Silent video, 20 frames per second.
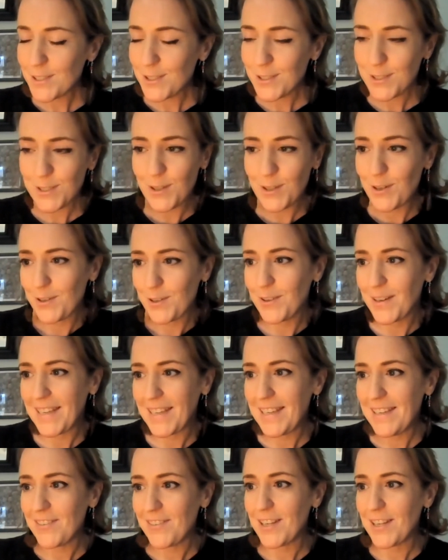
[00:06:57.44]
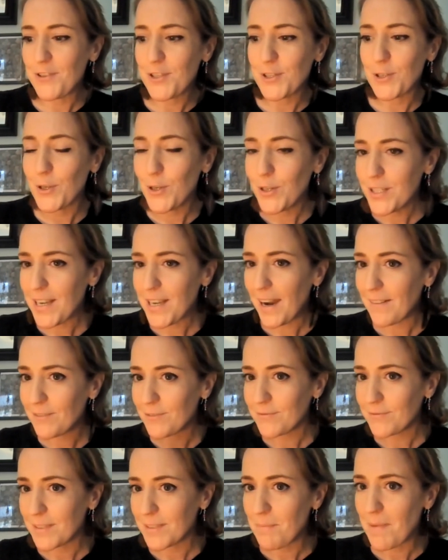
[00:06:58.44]
So even if you could have
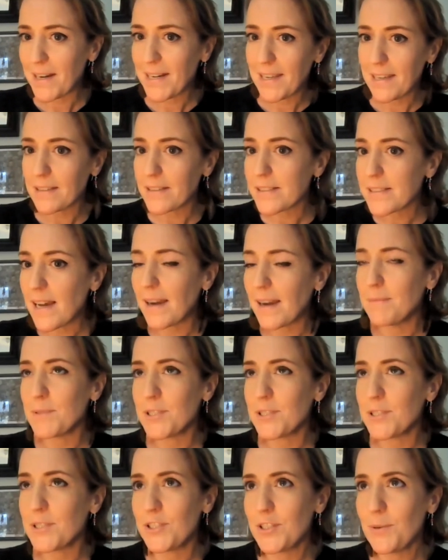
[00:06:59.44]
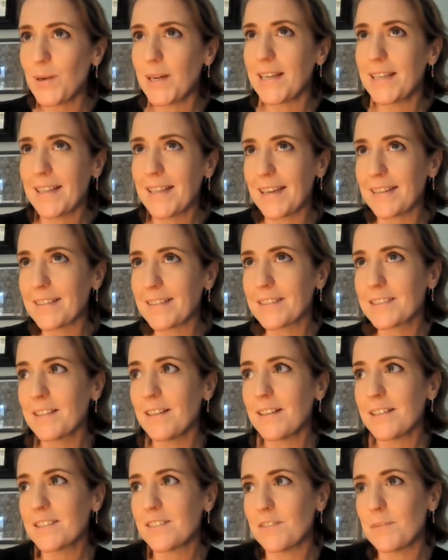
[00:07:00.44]
the money and the time to do it, like
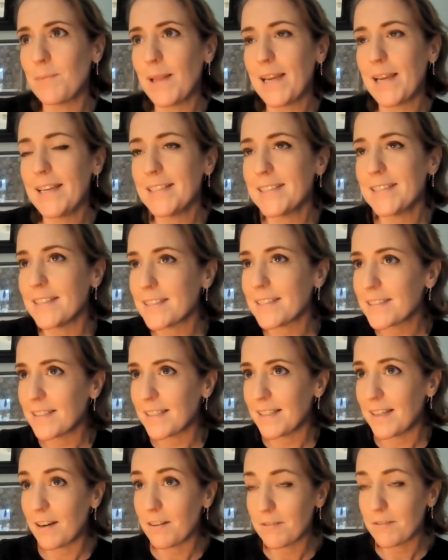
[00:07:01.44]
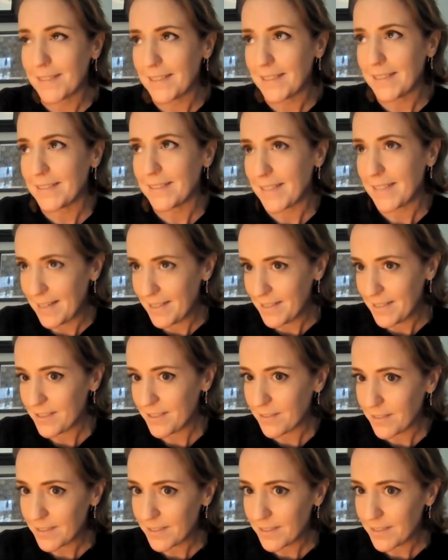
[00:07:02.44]
there's lots of places that are really
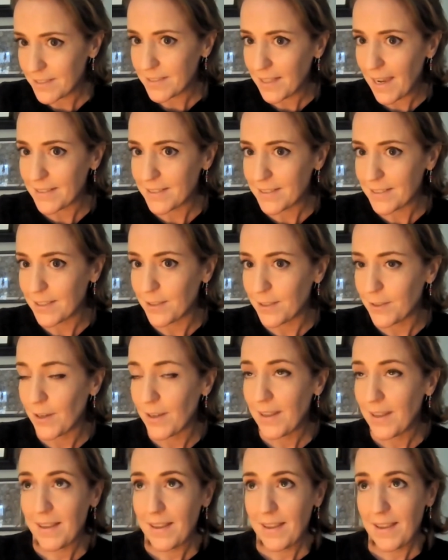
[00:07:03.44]
dangerous to get to,